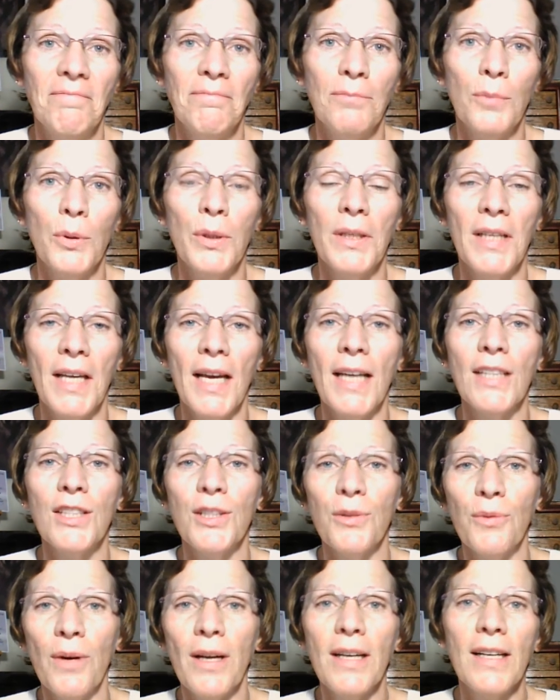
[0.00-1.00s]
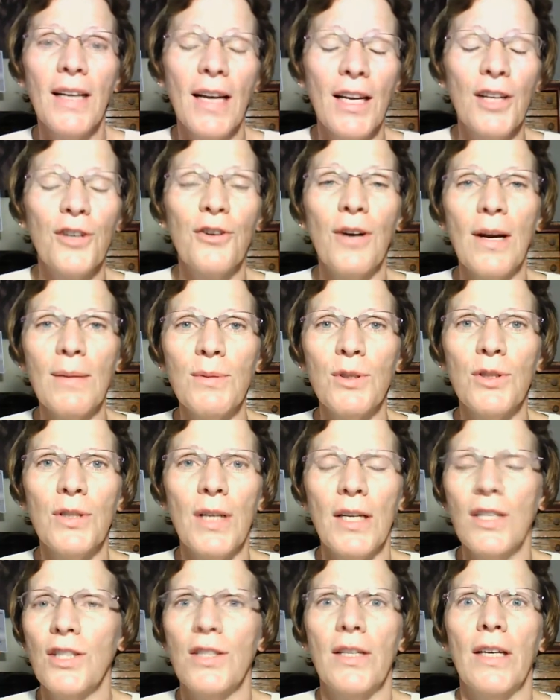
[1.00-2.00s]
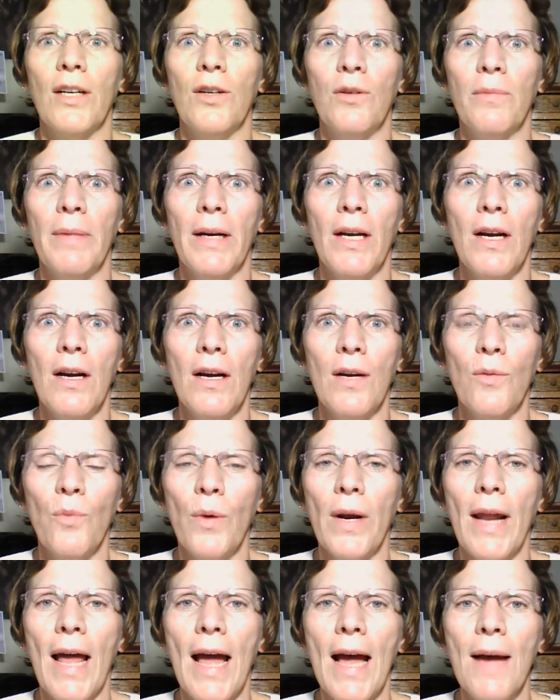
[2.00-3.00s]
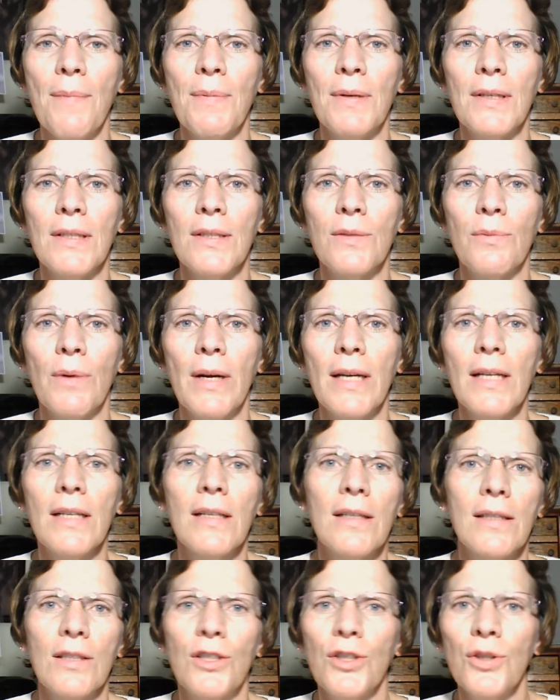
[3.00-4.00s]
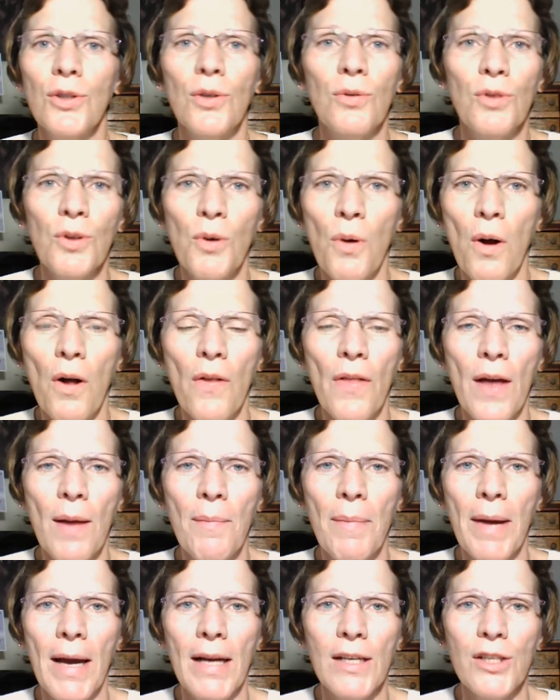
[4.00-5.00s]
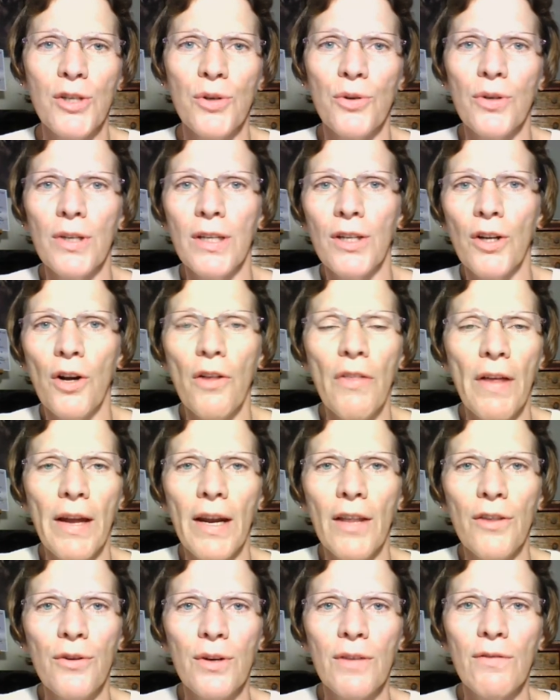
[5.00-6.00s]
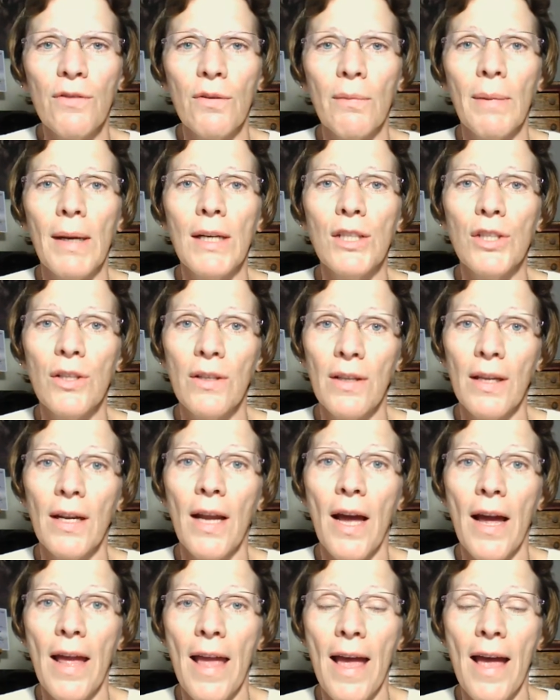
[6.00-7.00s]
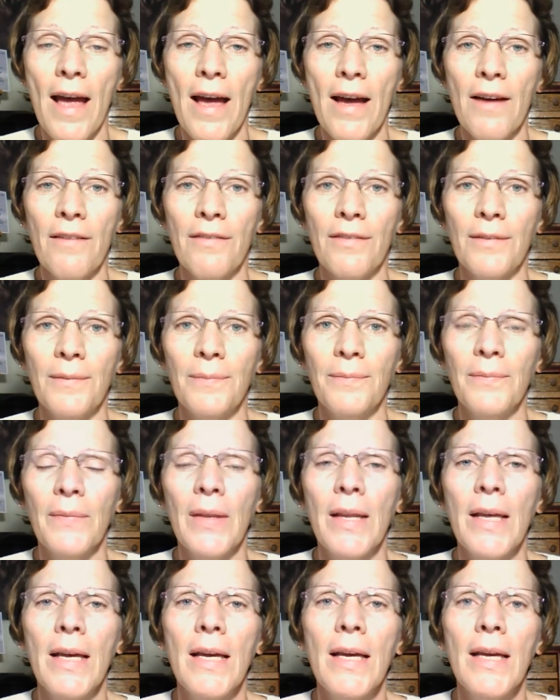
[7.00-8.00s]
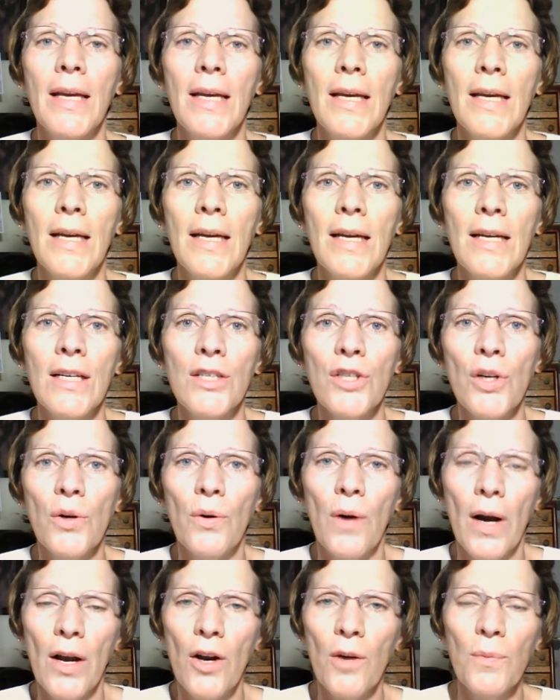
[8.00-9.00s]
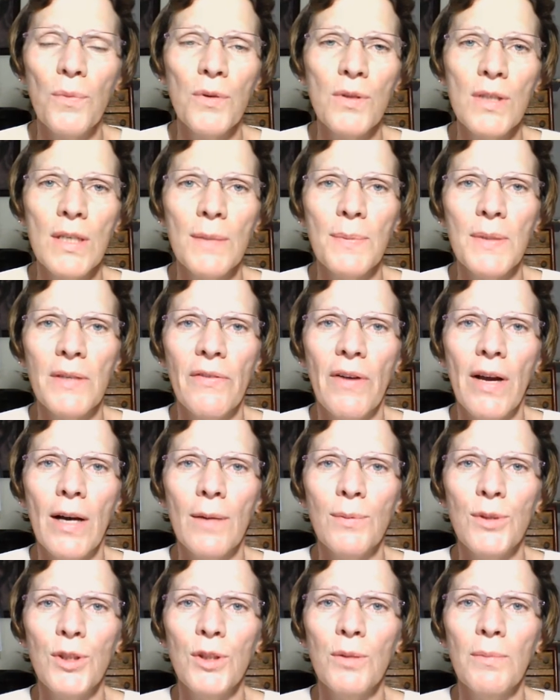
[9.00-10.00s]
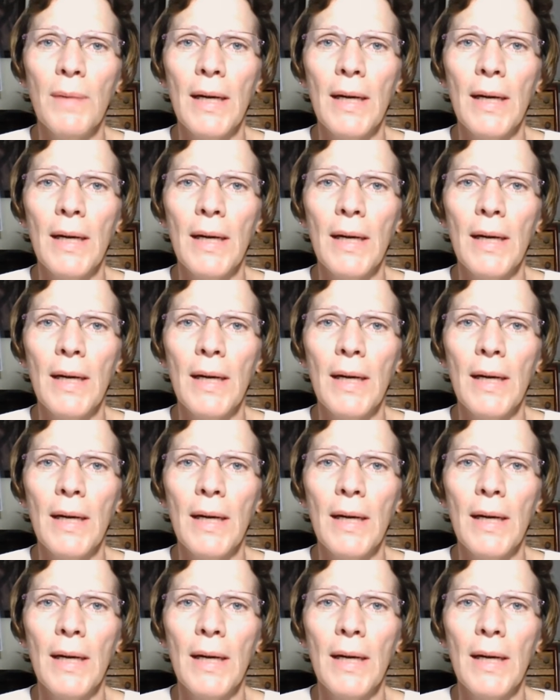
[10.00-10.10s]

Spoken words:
Pretty catchy, right? It kind of grabs your attention. It's like, oh my God, what happened, right? Because you don't know all that backstory and all that other information that I have. So I hope those tips have helped you.